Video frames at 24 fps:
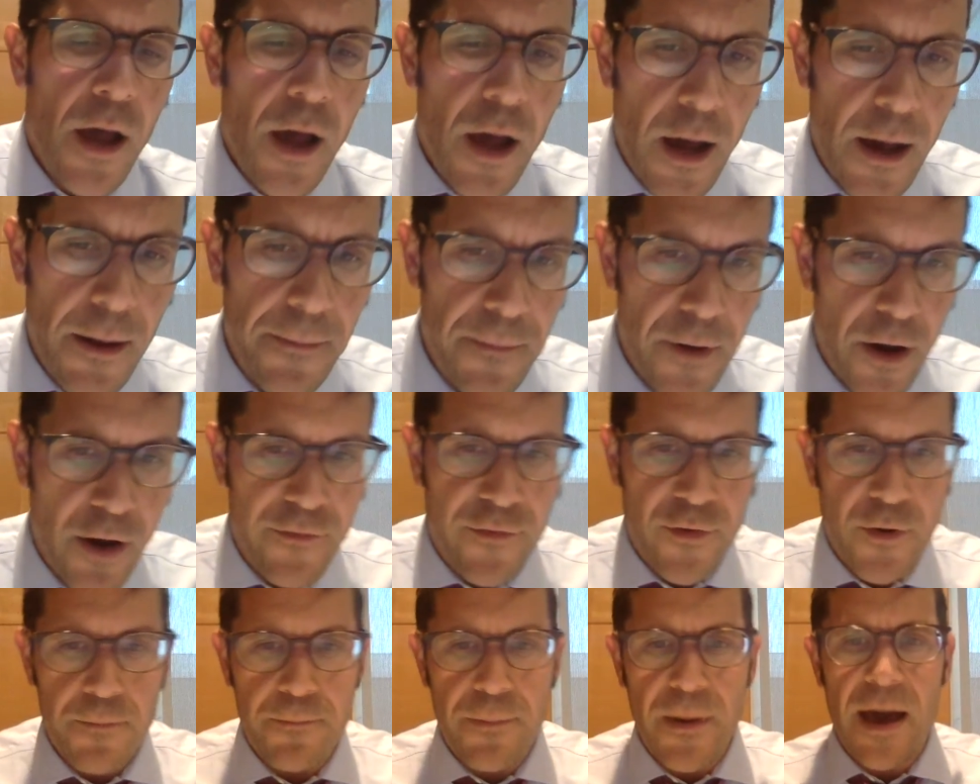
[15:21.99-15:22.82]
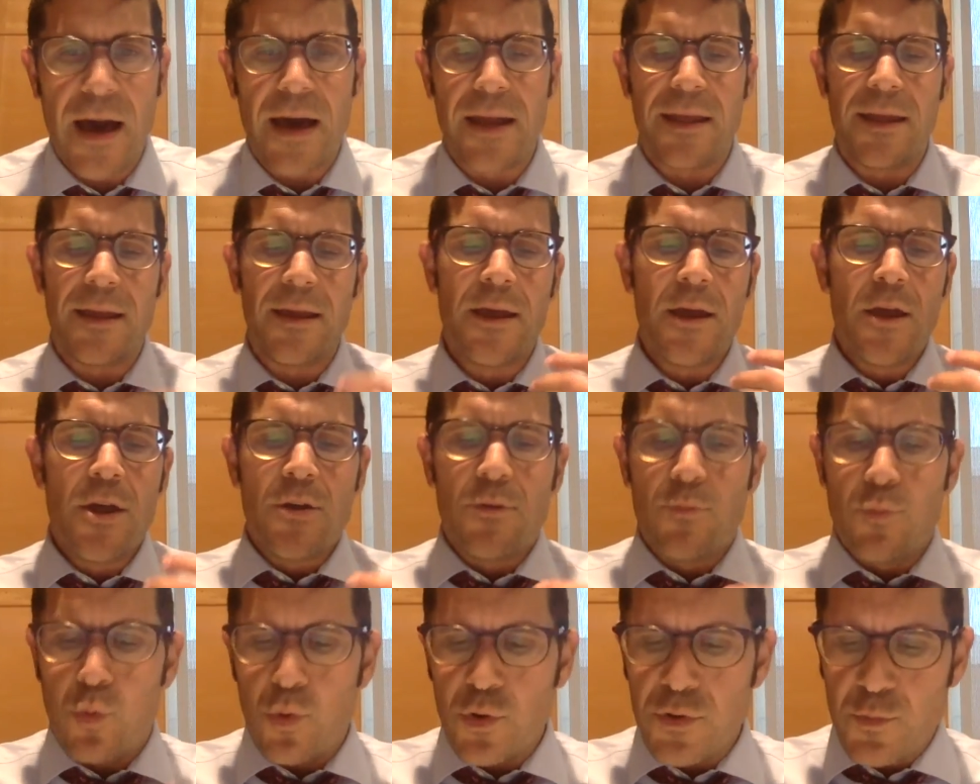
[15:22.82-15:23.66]
of her body
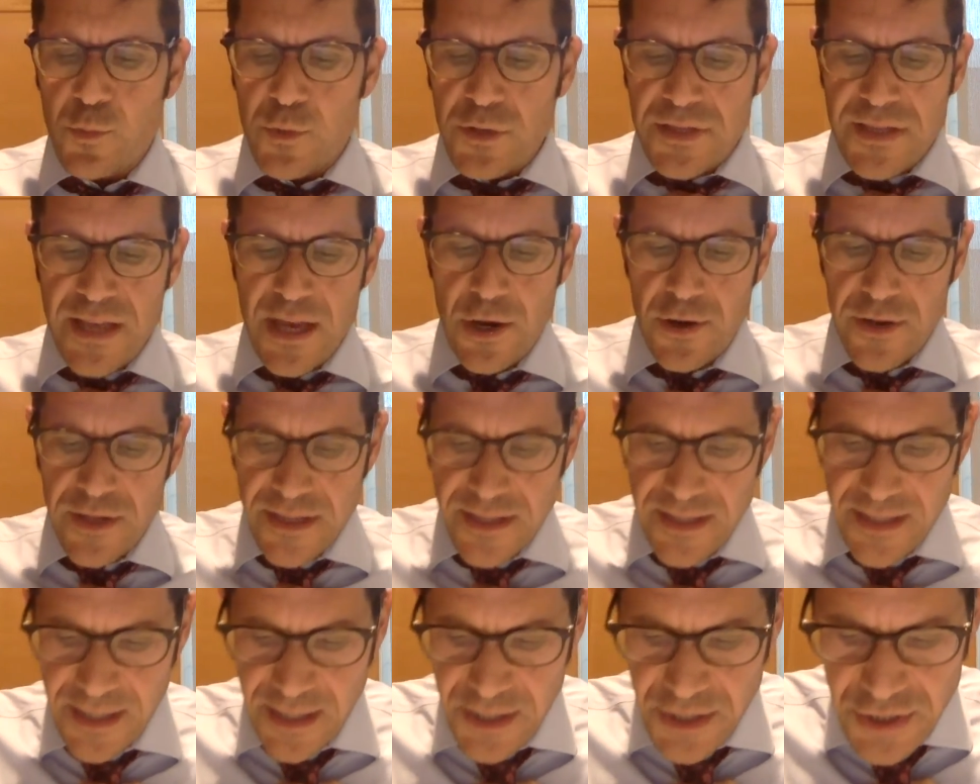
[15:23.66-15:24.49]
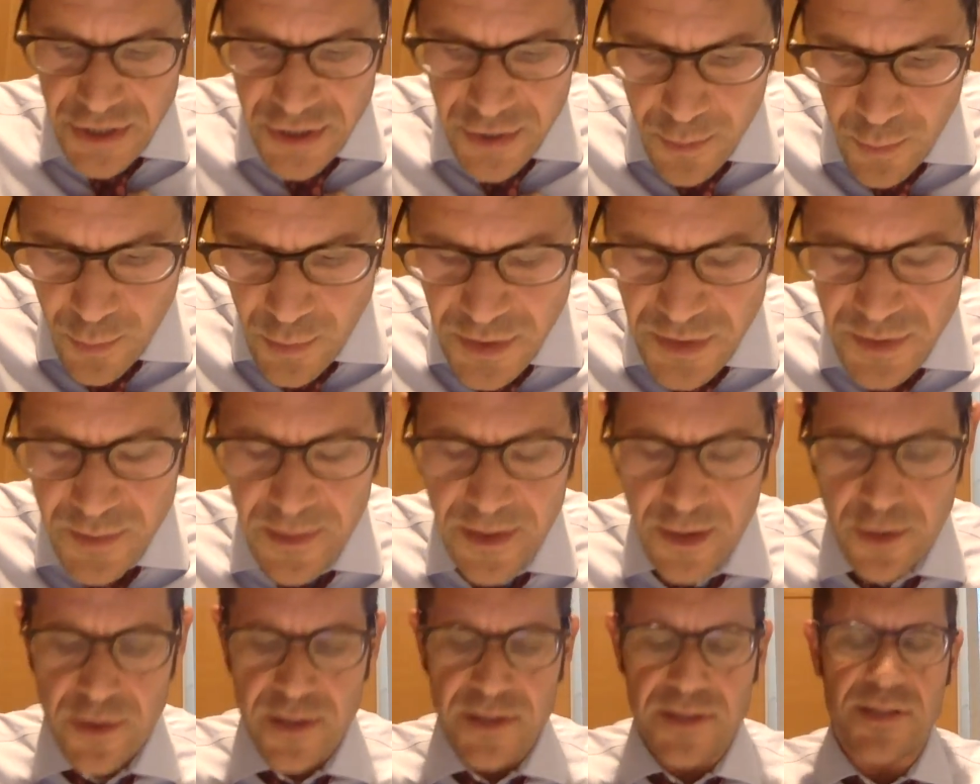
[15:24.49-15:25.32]
was there to teach
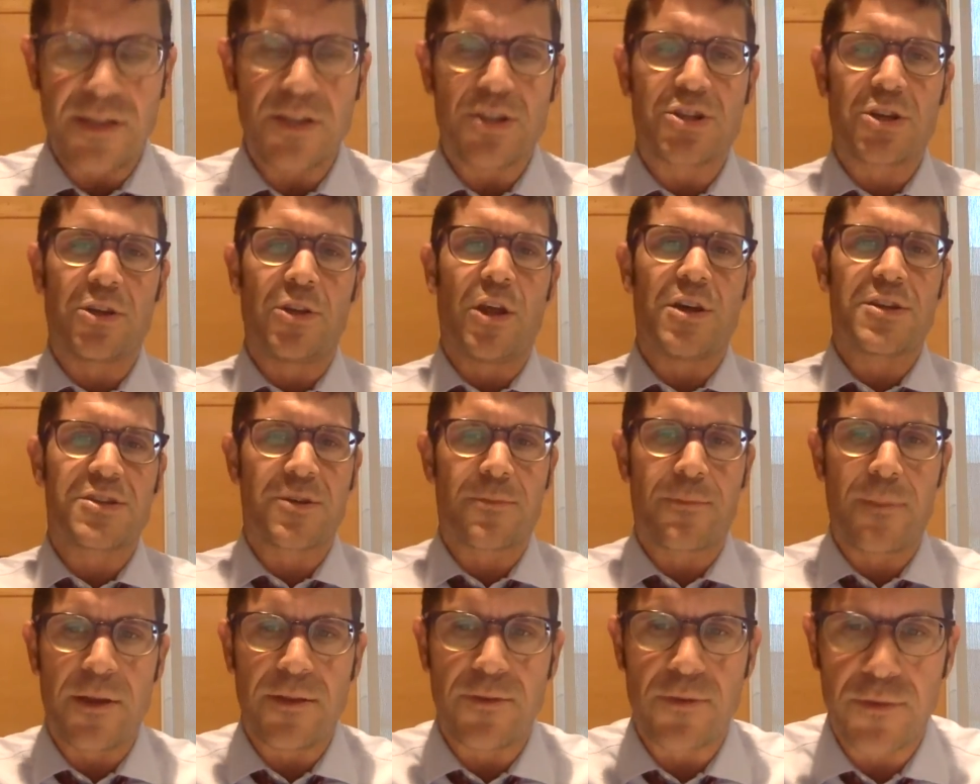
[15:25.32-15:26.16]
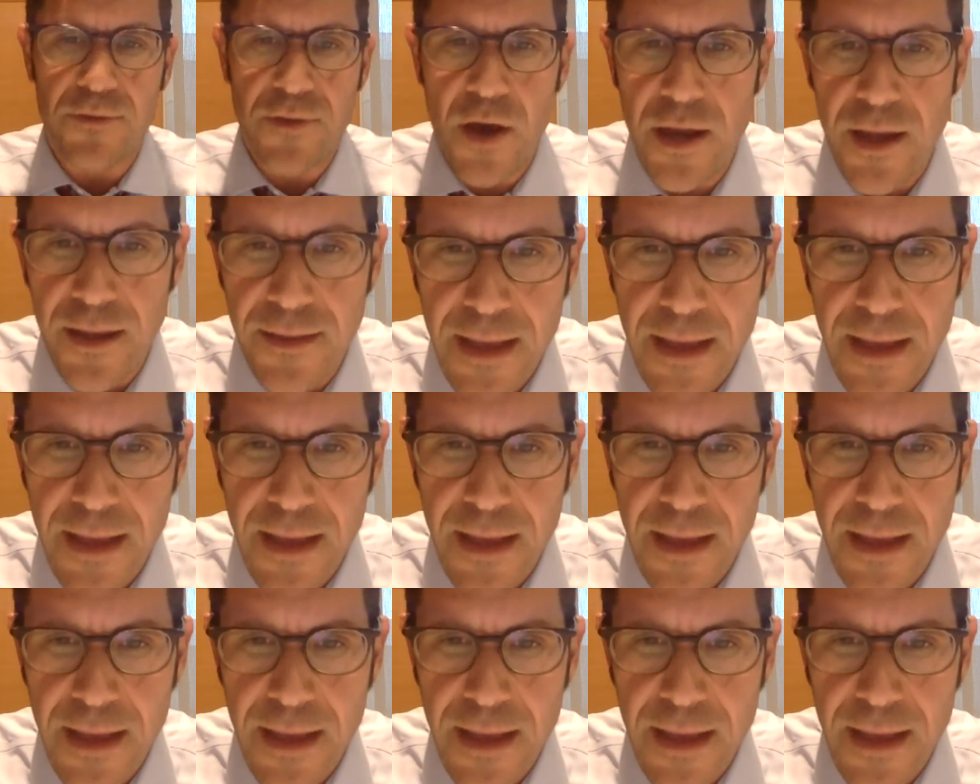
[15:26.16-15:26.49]
Elazar ben Dudai,